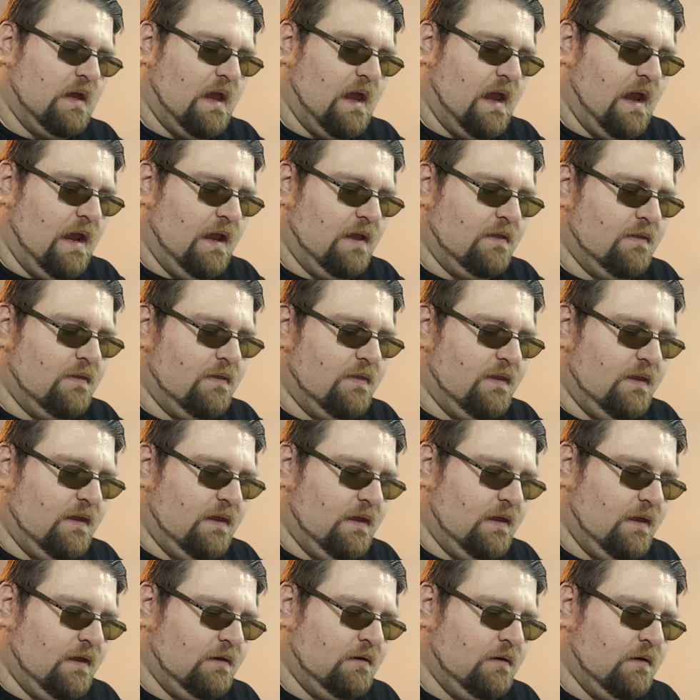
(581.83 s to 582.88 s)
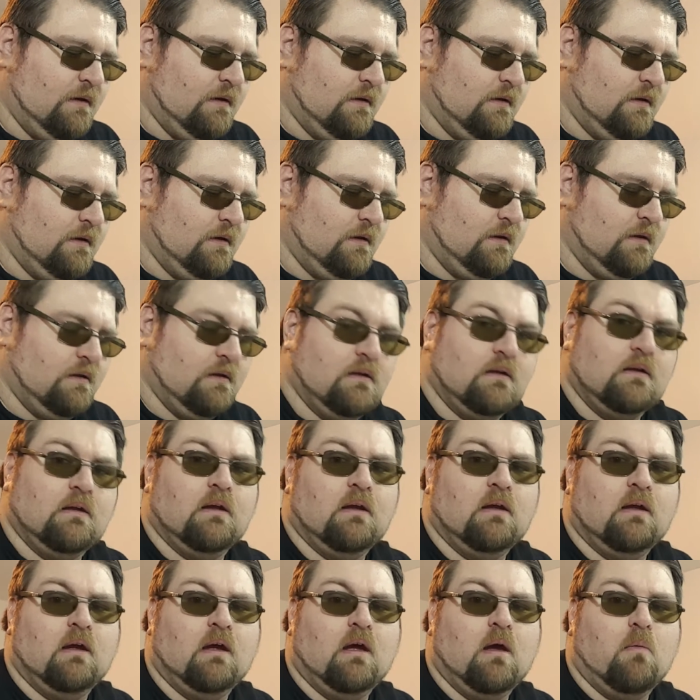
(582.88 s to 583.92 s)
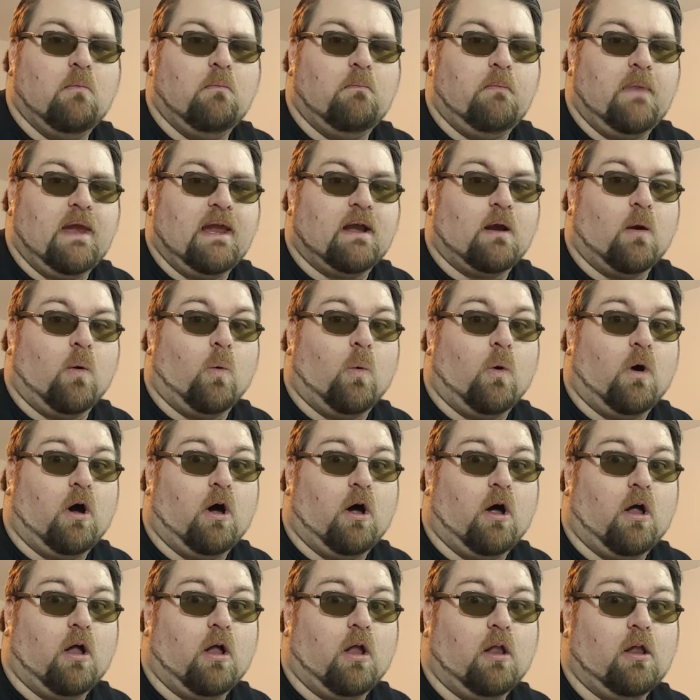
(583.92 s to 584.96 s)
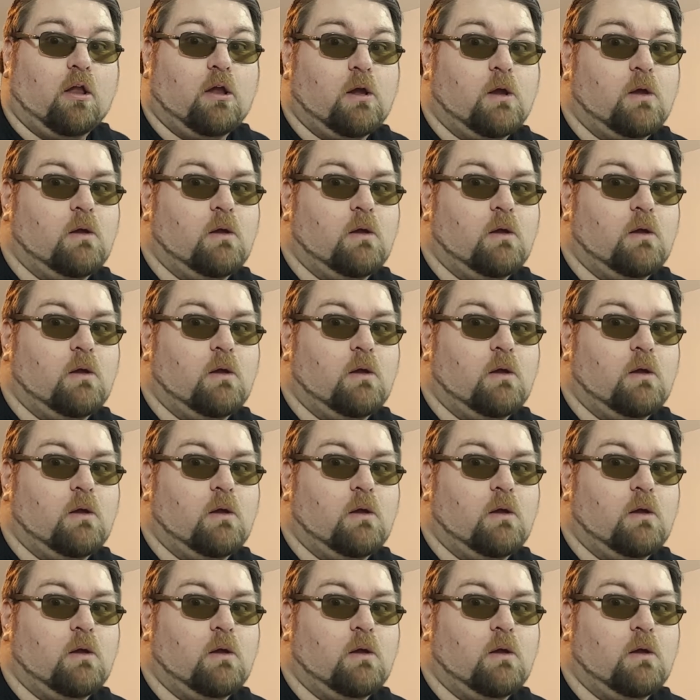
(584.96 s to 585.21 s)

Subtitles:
and then make a wall.